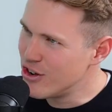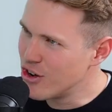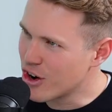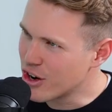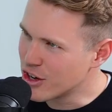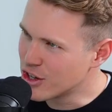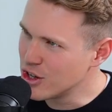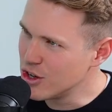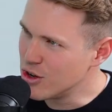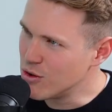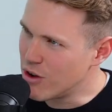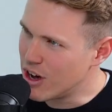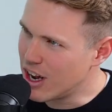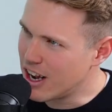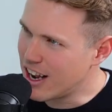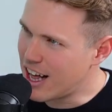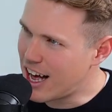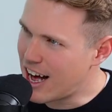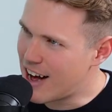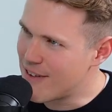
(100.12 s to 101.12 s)
Not at all.
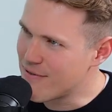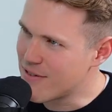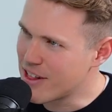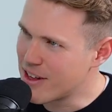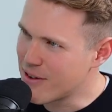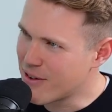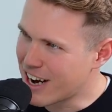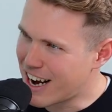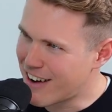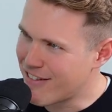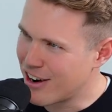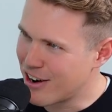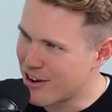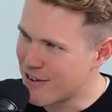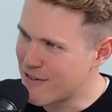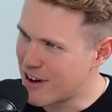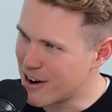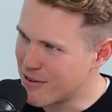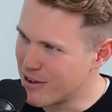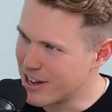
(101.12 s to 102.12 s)
Well, I think we're going to have a lot
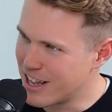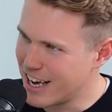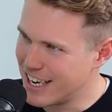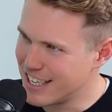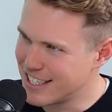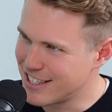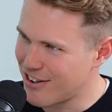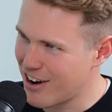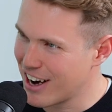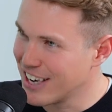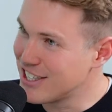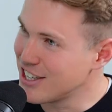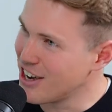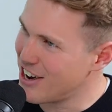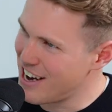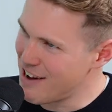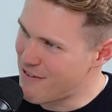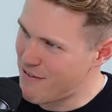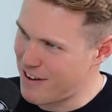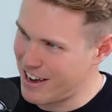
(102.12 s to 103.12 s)
of fun with this, or I
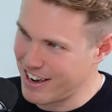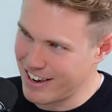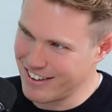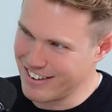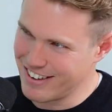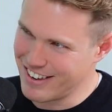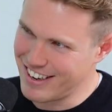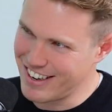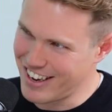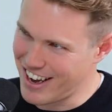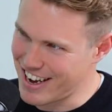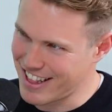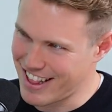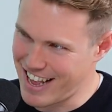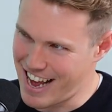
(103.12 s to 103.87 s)
certainly feel like